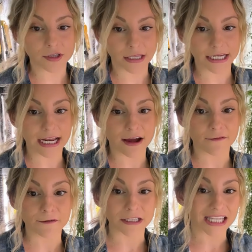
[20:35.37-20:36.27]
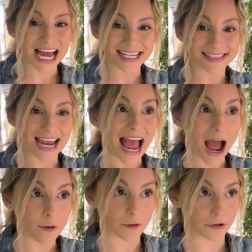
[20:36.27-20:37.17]
circulate now for the last
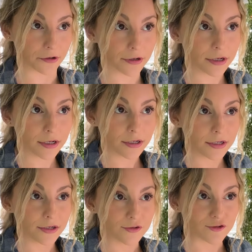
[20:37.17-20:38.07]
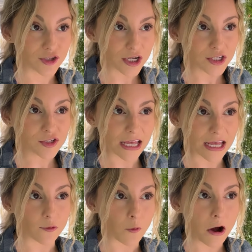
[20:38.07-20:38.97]
hour, just so that
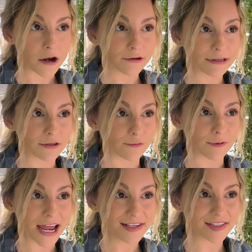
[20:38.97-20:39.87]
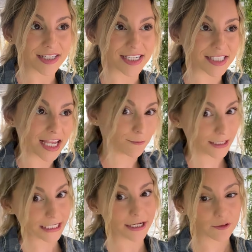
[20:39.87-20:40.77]
the water in the res is like
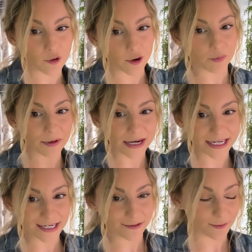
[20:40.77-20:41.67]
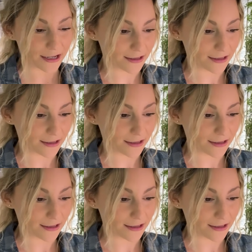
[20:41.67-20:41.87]
really incorporated with